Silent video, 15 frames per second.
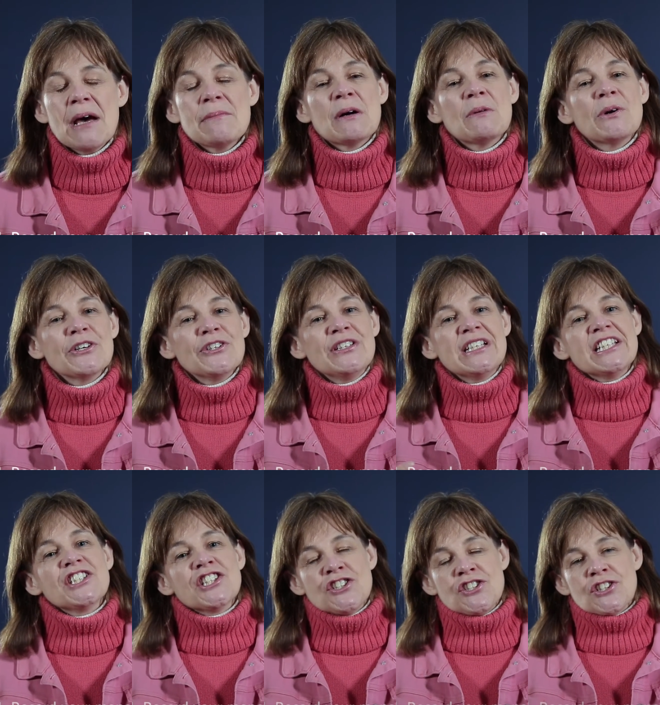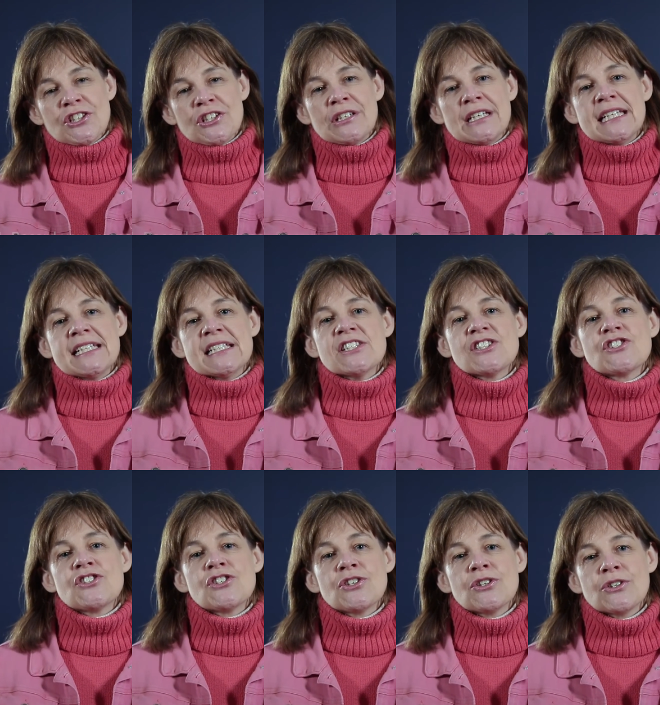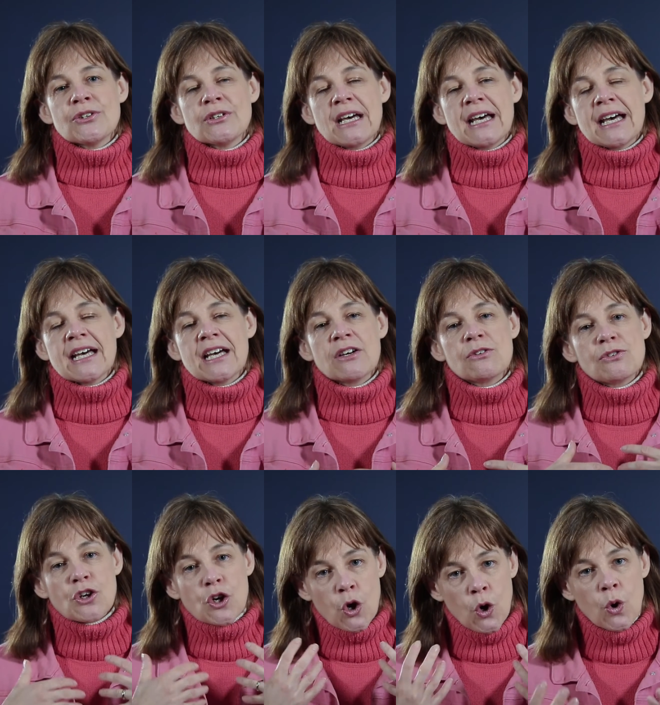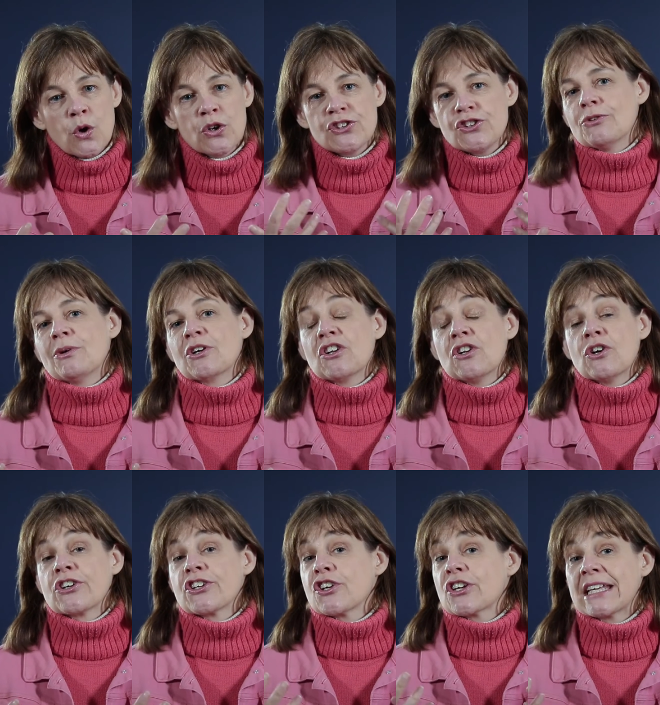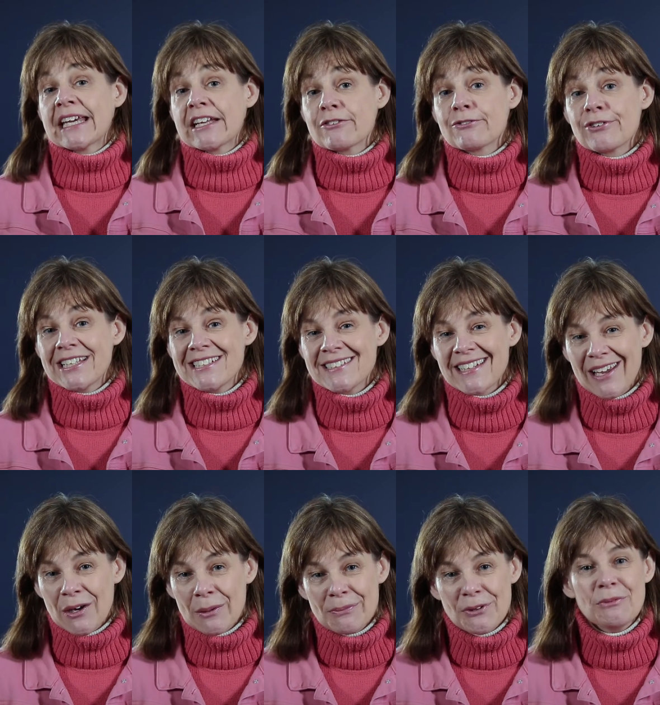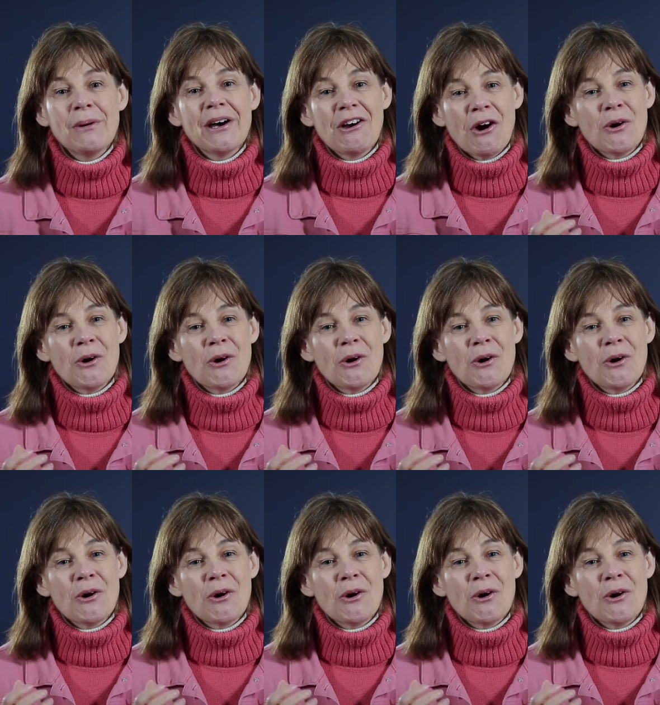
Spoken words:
But what you need to do is to record your monologue. You can get a friend to help you by